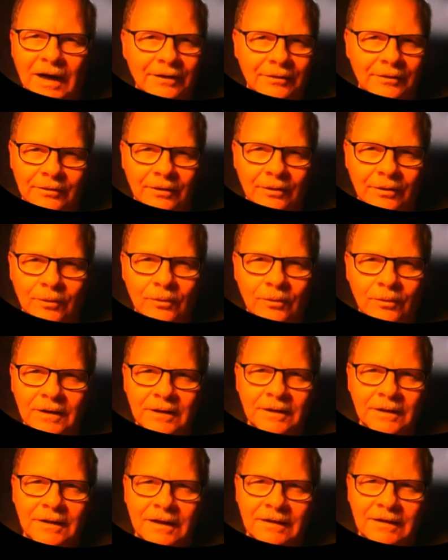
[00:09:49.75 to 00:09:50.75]
I don't know
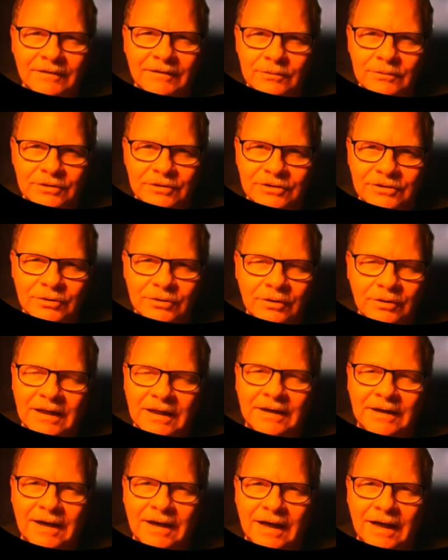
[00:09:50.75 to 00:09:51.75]
if he was just doing
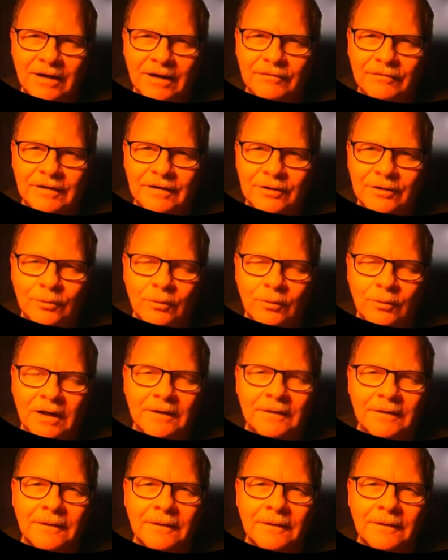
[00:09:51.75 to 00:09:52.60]
that to aggravate or what.